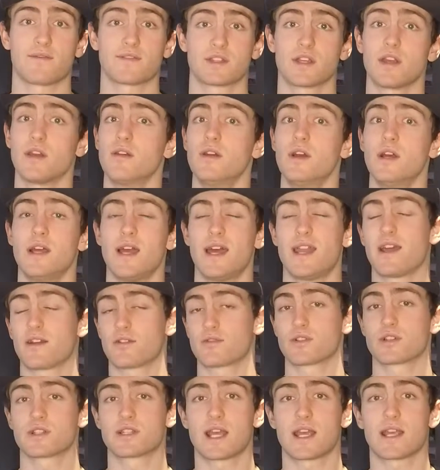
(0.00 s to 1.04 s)
So an
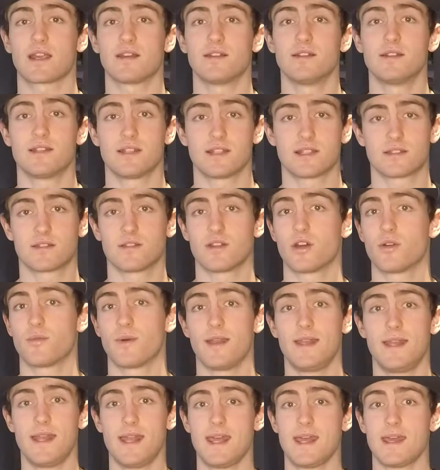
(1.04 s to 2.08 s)
extra second is nowhere
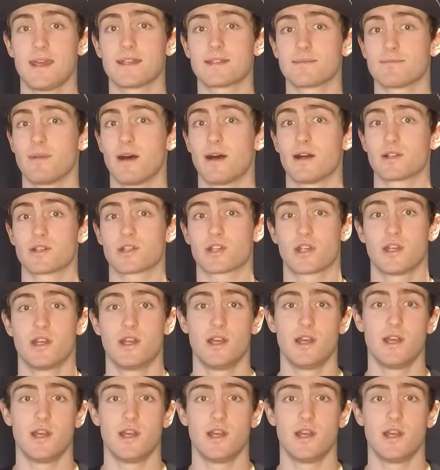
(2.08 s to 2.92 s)
near as much